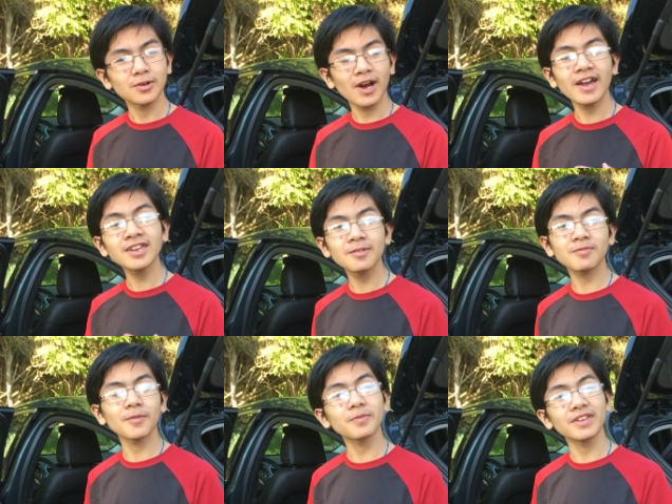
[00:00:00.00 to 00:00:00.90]
So I
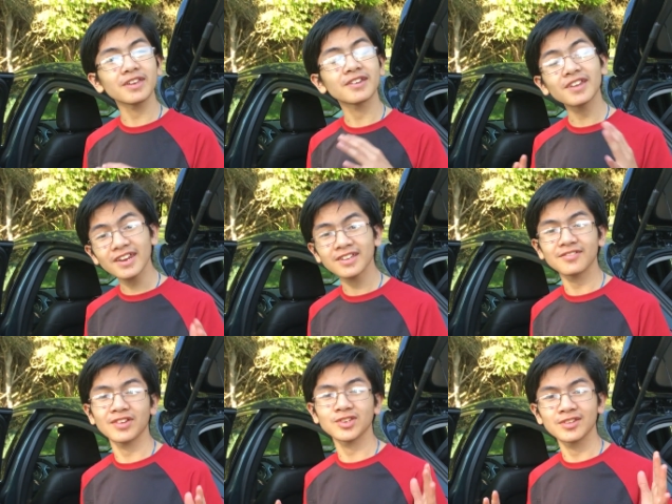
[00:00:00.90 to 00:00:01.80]
came from the Connecticut
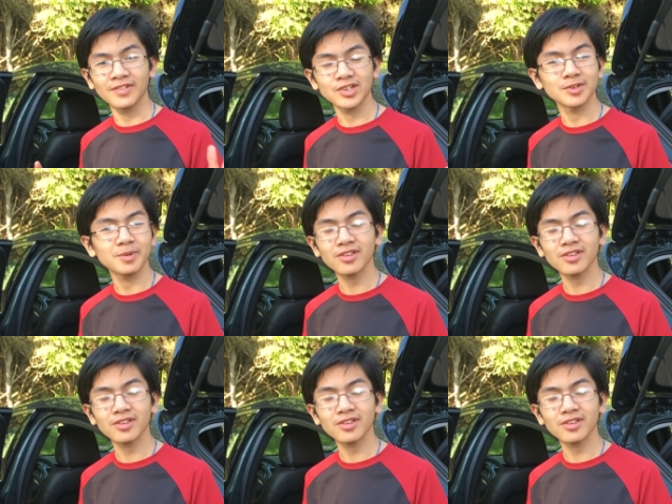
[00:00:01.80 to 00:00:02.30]
Invention Convention,